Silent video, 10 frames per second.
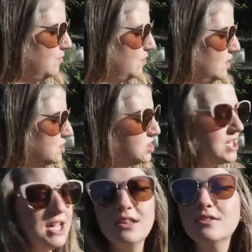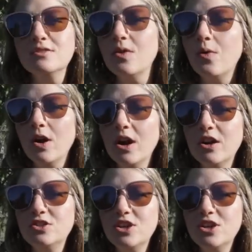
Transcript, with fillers: for chickens or